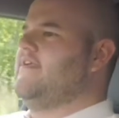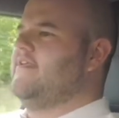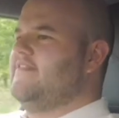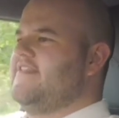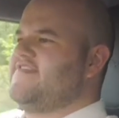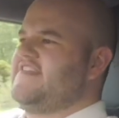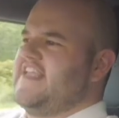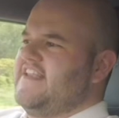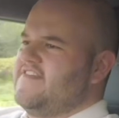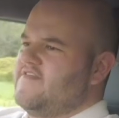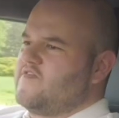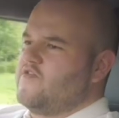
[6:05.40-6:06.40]
The
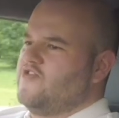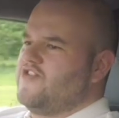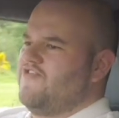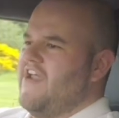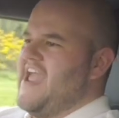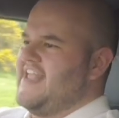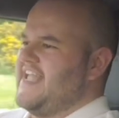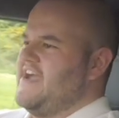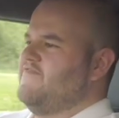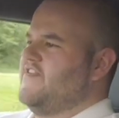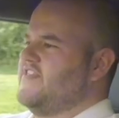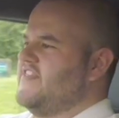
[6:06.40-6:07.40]
steering's so direct,
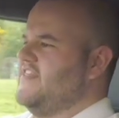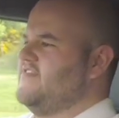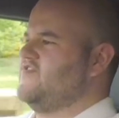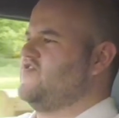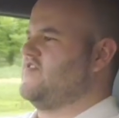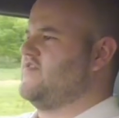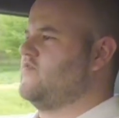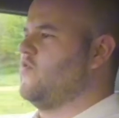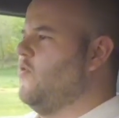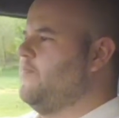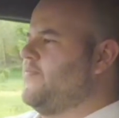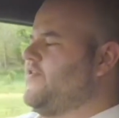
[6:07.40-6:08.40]
everything's just so
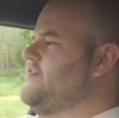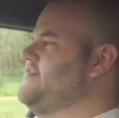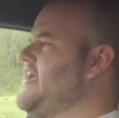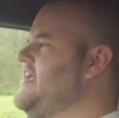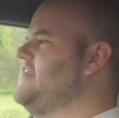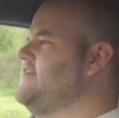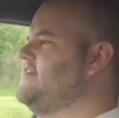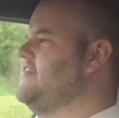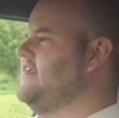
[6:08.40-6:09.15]
precise.